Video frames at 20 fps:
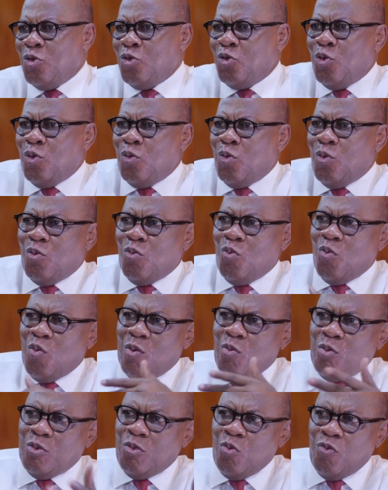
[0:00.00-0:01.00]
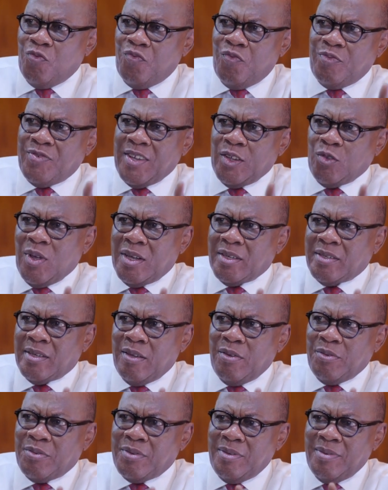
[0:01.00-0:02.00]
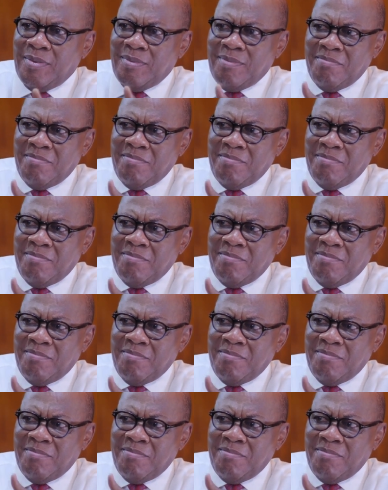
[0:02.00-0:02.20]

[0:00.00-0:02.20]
So we, have said to ourselves,